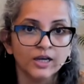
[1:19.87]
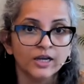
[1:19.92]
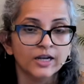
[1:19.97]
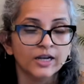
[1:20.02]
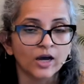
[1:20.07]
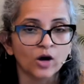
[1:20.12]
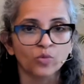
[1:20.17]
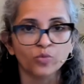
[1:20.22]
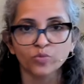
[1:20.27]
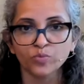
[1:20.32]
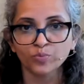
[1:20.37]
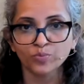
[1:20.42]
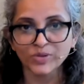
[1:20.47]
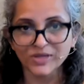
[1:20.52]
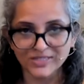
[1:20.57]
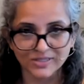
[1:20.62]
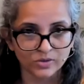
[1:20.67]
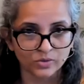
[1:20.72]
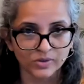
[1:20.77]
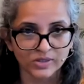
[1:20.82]
Now,
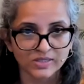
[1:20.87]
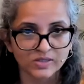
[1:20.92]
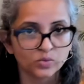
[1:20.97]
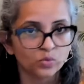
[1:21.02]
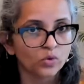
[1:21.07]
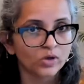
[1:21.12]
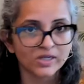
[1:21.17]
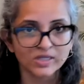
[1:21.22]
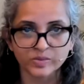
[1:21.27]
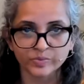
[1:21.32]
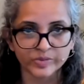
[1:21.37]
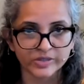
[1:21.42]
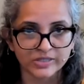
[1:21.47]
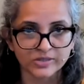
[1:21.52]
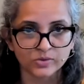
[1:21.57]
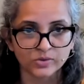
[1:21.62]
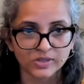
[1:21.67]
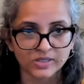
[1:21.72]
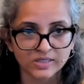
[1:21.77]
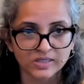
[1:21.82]
PCOS. What is
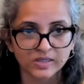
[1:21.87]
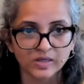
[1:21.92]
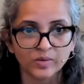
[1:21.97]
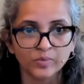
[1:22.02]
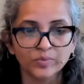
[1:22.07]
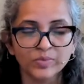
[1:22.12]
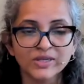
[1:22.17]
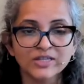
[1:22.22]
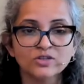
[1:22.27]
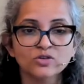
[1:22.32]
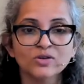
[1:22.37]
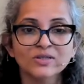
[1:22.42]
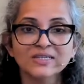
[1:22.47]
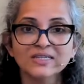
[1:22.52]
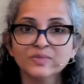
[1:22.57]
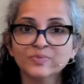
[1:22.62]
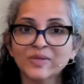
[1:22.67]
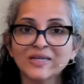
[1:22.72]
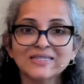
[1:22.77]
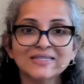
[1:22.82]
PCOS? PCOS
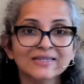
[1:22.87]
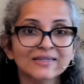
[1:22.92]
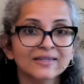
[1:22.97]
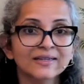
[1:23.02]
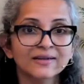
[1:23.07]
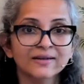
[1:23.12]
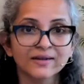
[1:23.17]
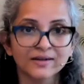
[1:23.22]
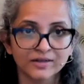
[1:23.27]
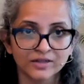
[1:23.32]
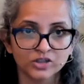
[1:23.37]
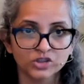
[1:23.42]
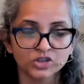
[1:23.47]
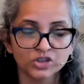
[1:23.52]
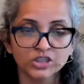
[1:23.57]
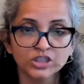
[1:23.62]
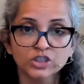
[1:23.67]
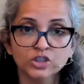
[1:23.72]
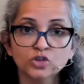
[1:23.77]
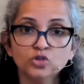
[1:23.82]
is basically a
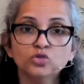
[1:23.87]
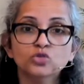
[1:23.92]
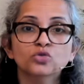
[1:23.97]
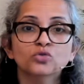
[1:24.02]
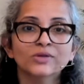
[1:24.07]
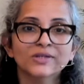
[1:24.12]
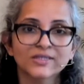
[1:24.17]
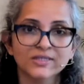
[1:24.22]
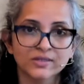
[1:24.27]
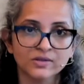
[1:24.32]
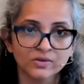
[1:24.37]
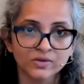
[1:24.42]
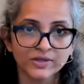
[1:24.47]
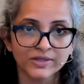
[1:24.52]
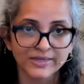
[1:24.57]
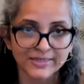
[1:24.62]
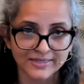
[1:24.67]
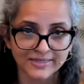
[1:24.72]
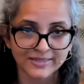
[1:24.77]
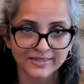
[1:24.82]
condition due to insulin
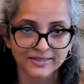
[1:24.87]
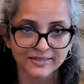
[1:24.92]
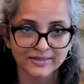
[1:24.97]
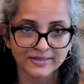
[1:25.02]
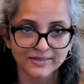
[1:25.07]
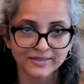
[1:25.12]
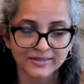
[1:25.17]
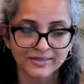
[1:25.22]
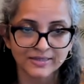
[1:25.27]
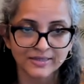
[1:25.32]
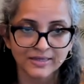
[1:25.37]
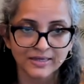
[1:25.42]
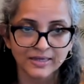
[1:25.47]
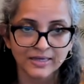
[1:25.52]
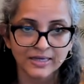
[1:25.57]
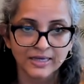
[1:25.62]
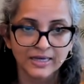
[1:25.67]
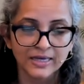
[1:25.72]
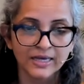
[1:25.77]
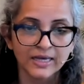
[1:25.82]
resistance.
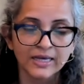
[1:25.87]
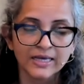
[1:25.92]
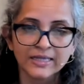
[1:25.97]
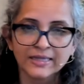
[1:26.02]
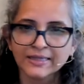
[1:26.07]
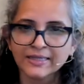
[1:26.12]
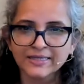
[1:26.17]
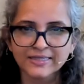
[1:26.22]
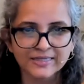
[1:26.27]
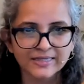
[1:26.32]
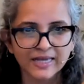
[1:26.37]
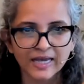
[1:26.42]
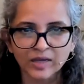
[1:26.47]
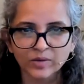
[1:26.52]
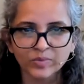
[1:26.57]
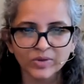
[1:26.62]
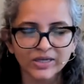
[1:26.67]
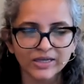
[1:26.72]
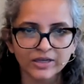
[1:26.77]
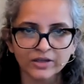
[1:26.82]
This
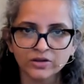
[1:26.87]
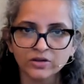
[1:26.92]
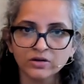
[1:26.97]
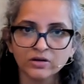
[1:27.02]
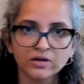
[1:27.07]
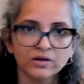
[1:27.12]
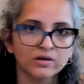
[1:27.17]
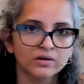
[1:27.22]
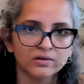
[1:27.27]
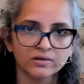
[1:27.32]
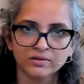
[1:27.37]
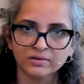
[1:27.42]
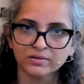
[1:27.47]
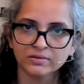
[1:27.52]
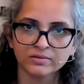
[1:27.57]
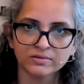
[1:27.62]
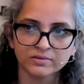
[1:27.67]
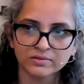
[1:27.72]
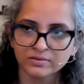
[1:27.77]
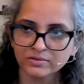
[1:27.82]
can be either
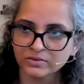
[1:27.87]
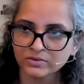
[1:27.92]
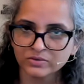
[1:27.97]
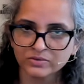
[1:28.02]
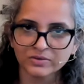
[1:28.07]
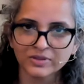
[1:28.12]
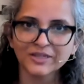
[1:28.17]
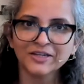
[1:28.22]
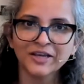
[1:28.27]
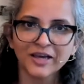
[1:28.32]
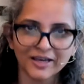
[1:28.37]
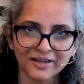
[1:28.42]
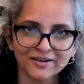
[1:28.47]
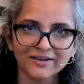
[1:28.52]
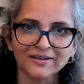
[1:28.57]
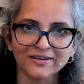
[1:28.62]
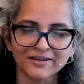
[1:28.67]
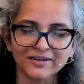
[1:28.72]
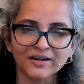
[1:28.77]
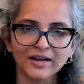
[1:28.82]

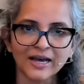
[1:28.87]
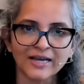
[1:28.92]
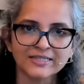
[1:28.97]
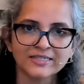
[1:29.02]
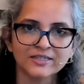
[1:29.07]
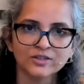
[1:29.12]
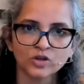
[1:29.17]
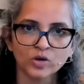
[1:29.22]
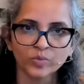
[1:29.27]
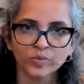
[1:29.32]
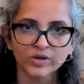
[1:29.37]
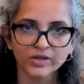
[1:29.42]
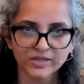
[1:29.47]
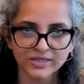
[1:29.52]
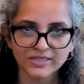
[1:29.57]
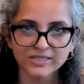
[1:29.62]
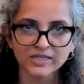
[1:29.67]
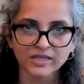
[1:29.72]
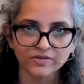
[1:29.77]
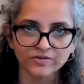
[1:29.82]
inherited, as in your
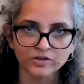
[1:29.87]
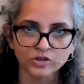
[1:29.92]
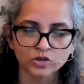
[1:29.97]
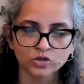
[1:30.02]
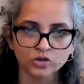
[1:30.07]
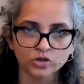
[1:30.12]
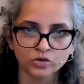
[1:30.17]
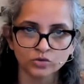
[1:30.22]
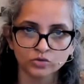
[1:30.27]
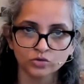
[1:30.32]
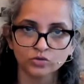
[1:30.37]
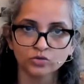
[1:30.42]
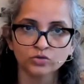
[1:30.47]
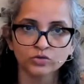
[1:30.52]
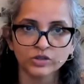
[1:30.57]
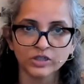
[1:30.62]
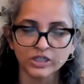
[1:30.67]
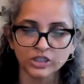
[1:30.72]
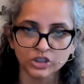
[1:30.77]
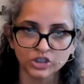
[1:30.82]
parents gave it to you through
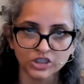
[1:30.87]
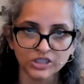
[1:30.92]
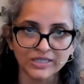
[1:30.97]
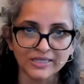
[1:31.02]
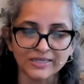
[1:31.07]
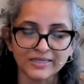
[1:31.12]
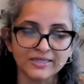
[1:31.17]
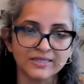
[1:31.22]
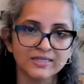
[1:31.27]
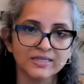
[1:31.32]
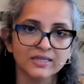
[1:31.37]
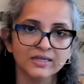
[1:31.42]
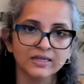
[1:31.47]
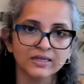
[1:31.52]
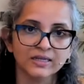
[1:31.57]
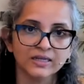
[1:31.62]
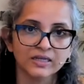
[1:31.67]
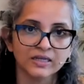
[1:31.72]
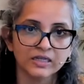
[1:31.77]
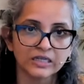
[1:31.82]
their genes,
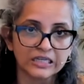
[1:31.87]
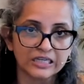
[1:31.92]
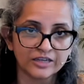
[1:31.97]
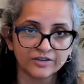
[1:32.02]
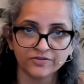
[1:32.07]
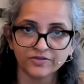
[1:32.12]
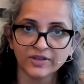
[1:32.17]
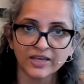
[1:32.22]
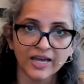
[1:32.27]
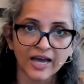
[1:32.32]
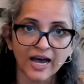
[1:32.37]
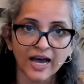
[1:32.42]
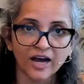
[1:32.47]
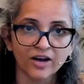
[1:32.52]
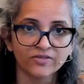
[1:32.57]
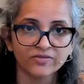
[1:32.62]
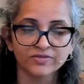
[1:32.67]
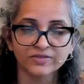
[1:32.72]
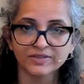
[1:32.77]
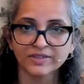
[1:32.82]
if they
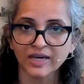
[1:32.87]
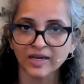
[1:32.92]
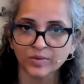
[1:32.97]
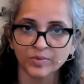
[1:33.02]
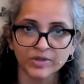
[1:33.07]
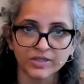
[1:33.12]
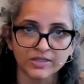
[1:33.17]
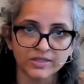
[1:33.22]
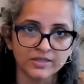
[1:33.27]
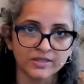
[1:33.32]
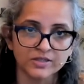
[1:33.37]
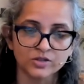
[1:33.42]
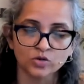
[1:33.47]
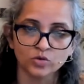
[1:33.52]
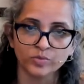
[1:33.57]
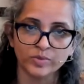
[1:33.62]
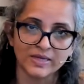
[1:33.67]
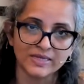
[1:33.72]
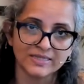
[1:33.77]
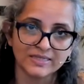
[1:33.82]
have diabetes,
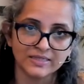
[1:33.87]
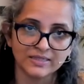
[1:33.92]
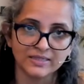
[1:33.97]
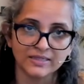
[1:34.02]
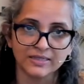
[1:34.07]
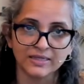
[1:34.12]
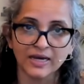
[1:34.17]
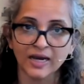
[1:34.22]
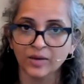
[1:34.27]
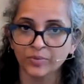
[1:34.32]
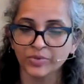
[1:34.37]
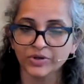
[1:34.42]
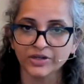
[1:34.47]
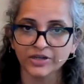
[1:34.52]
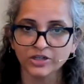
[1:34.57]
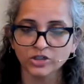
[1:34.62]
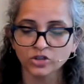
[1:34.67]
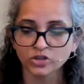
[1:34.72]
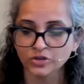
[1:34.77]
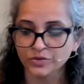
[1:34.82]
obesity,
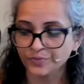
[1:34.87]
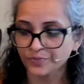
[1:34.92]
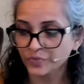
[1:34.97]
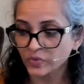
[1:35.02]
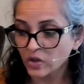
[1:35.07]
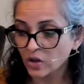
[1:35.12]
hypertension,